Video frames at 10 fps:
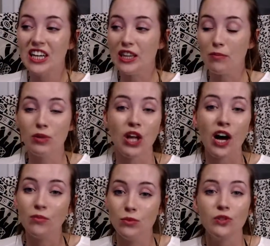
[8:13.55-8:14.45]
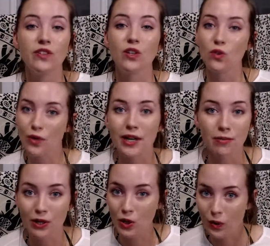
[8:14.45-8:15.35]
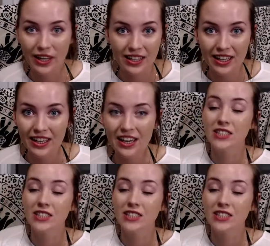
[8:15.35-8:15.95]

and the plot moves incredibly quickly.